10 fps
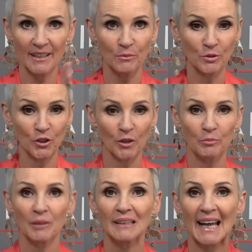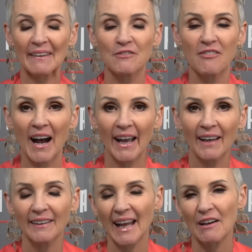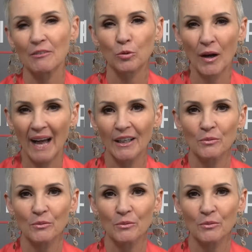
We're going to probably light the fire and have a braai,